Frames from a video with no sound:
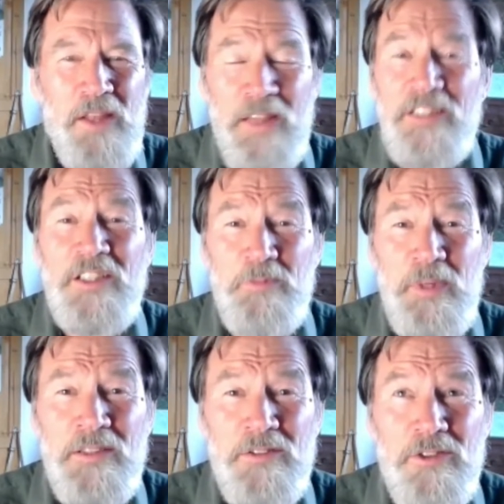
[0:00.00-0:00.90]
that has
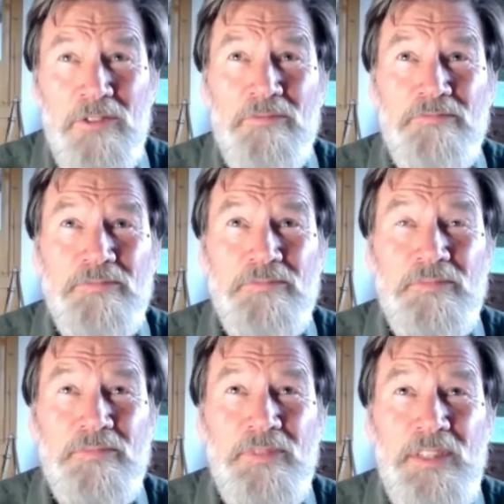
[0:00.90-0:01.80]
been sort of,
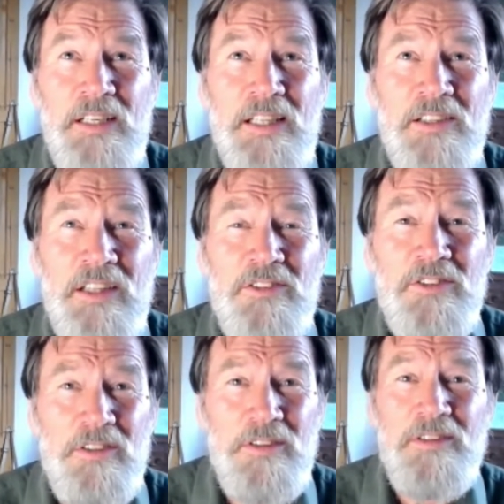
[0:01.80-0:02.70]
yeah,
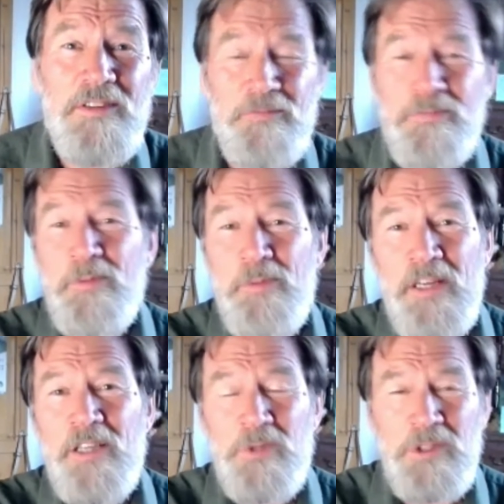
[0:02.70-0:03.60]
that's the
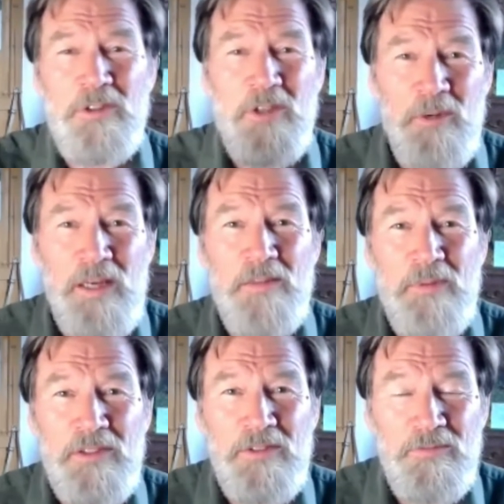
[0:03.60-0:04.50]
period we're talking about. The
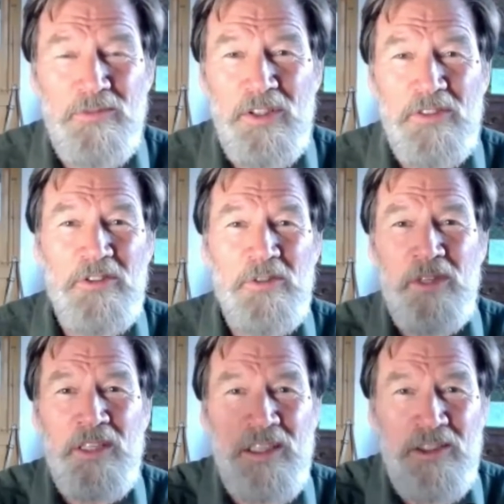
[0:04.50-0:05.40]
past 60
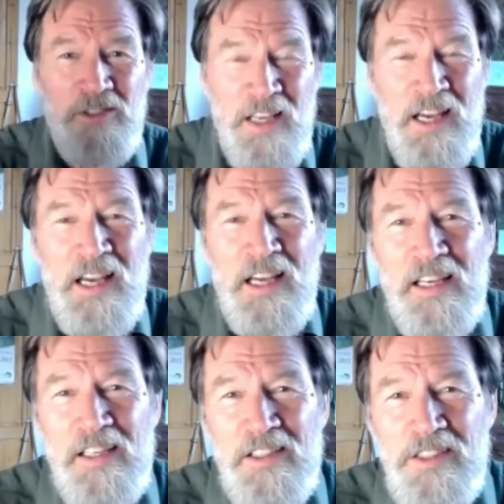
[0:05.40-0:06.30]
something years
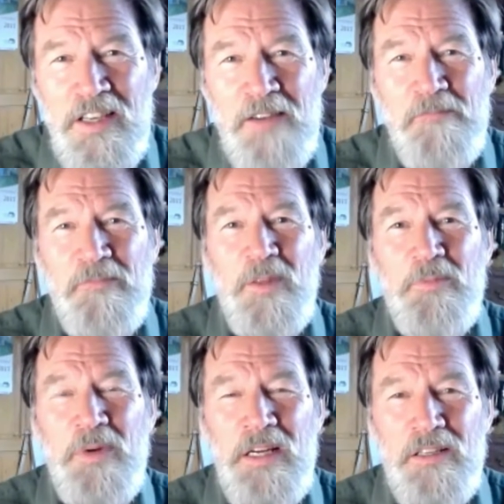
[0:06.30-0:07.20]
is the
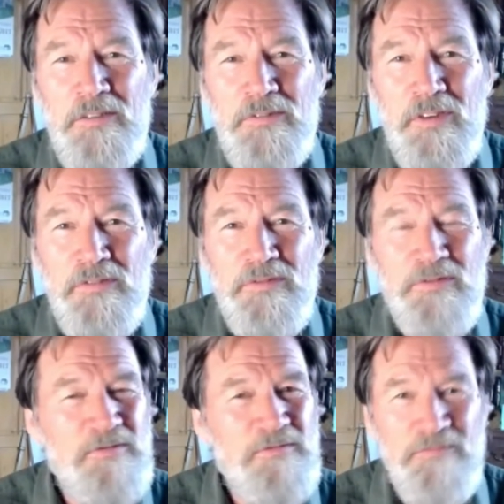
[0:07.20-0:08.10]
period of
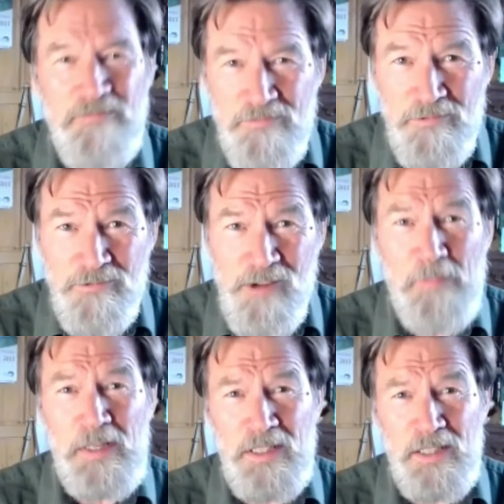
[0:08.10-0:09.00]

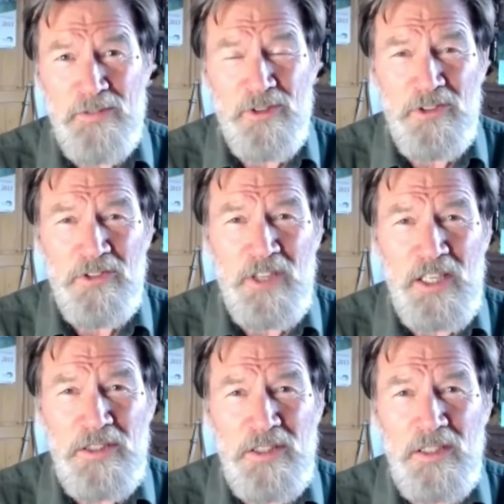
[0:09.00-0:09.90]
rapid
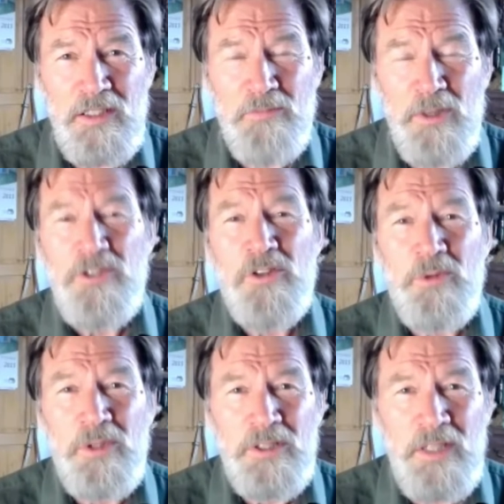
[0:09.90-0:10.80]
deforestation in much of
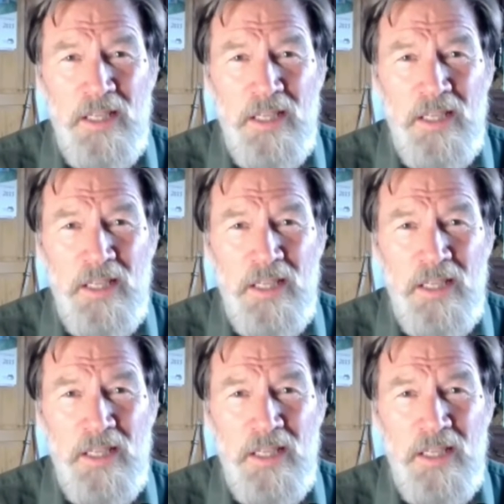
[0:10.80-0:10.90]
the world.